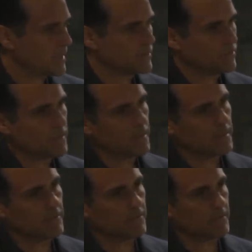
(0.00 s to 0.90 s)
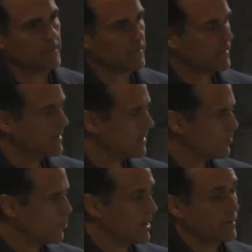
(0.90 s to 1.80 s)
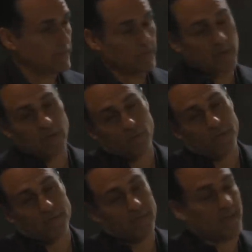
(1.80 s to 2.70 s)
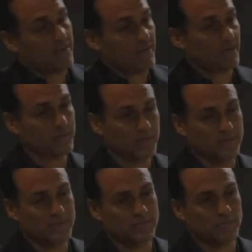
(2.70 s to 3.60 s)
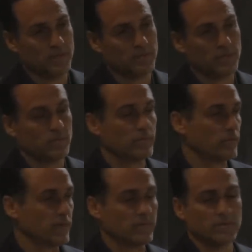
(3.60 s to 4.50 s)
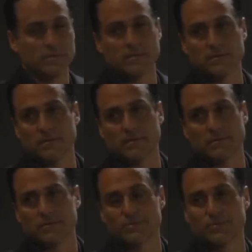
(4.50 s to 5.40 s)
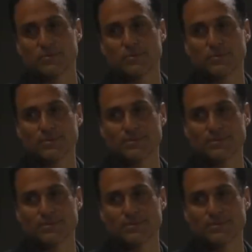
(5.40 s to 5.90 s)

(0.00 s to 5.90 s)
turned back to me and wave or not wave. I don't know. because he maybe he wouldn't wave because he think you know he's too